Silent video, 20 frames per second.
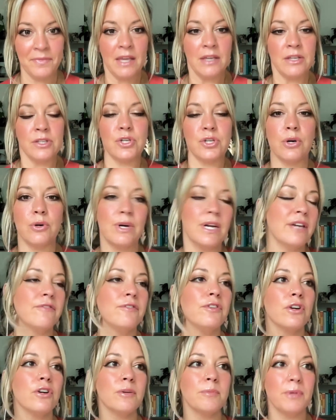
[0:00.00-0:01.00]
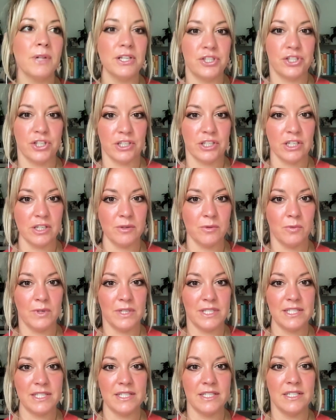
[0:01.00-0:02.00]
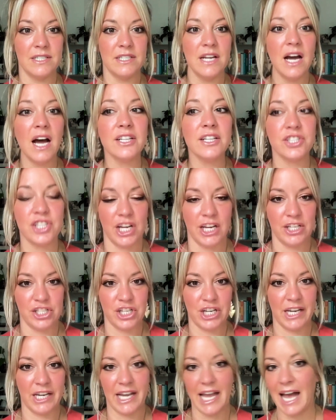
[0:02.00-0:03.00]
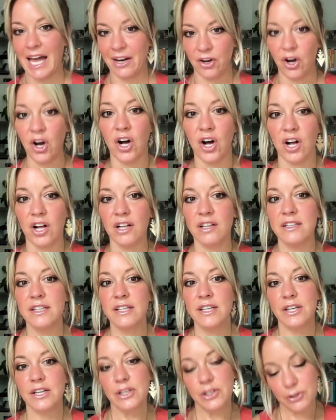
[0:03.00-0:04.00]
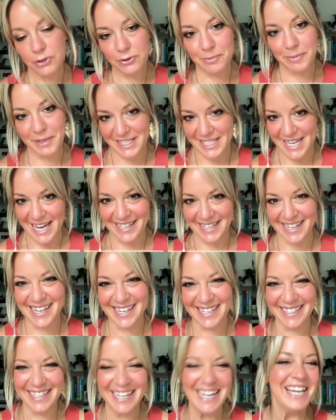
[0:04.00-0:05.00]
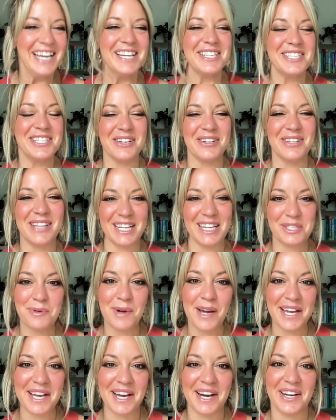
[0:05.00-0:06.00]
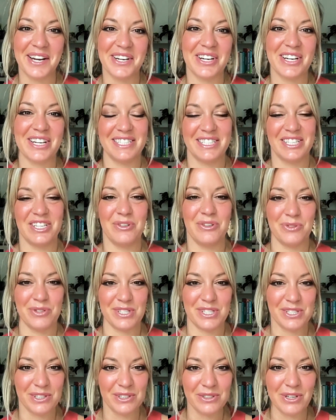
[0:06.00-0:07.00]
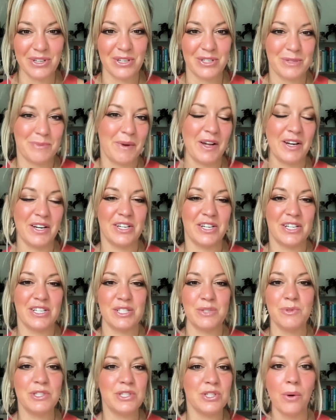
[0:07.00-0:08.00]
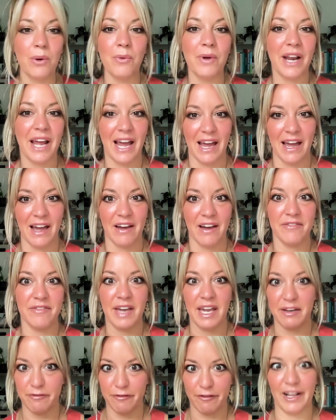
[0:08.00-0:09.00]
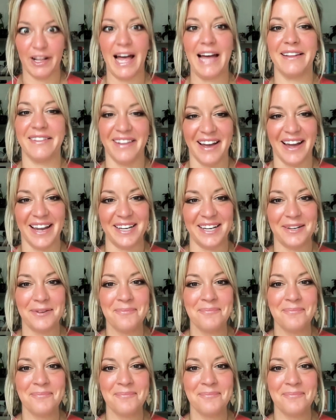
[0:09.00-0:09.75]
So if your blood sugar was not changing at all, you'd be dead. So that's why on our continuous glucose monitors, we don't want to have a flat line.